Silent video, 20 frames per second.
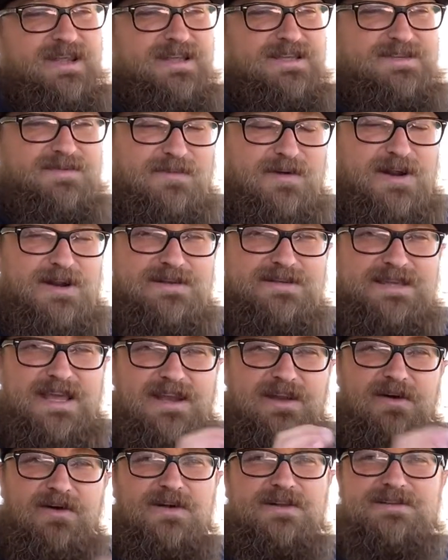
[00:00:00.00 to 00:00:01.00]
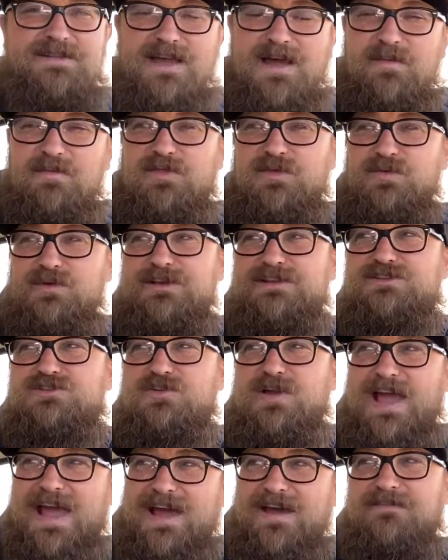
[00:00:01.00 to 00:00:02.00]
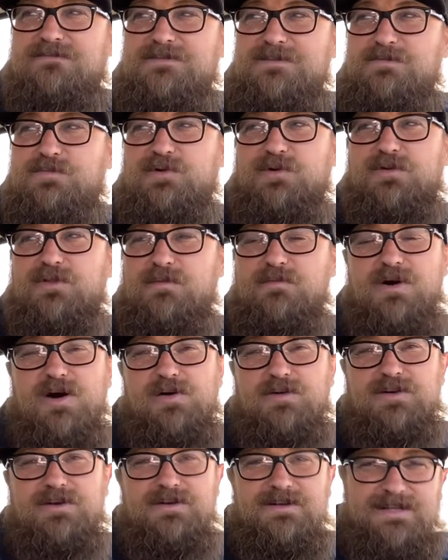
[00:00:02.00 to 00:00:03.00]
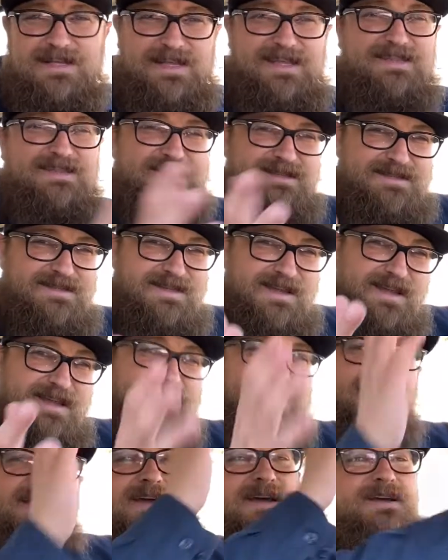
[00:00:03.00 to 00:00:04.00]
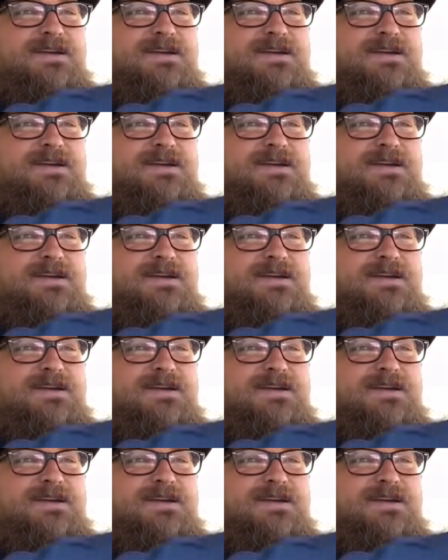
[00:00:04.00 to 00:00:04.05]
as far as I know, on Type 3s, you have to pull the motor to get the tin